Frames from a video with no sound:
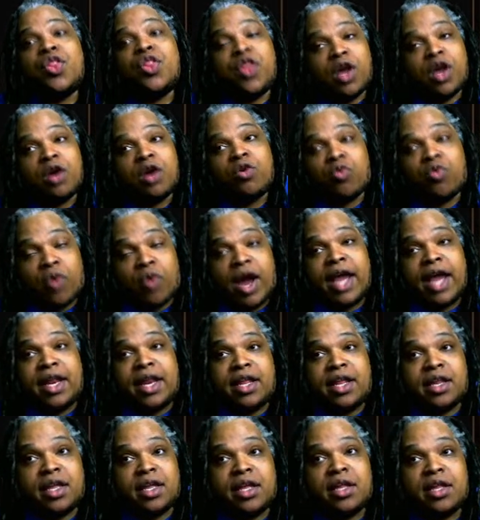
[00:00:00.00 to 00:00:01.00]
they're
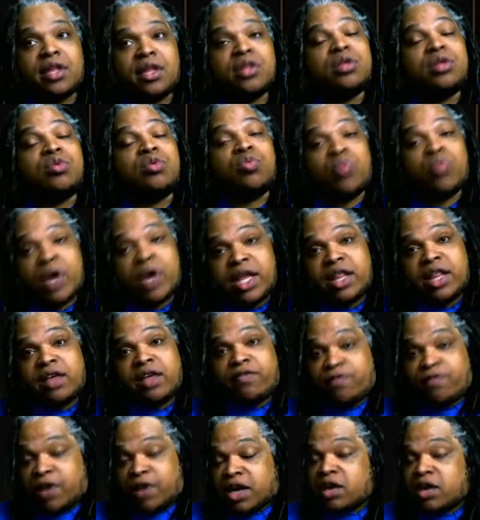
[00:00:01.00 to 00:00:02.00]
writing it the way they
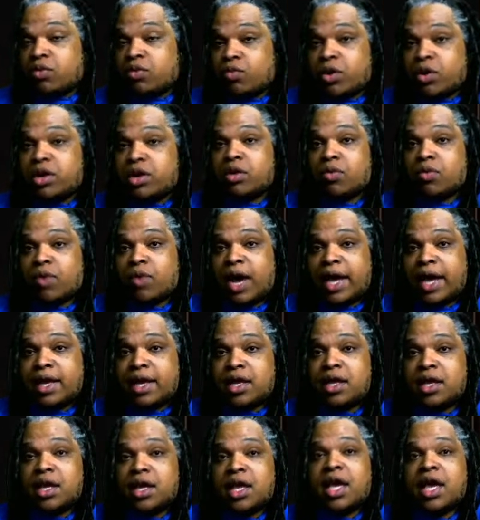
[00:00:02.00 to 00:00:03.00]
fucking want to write
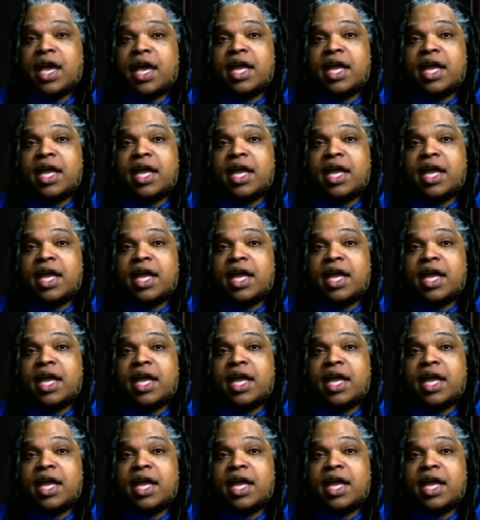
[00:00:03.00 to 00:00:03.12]
it,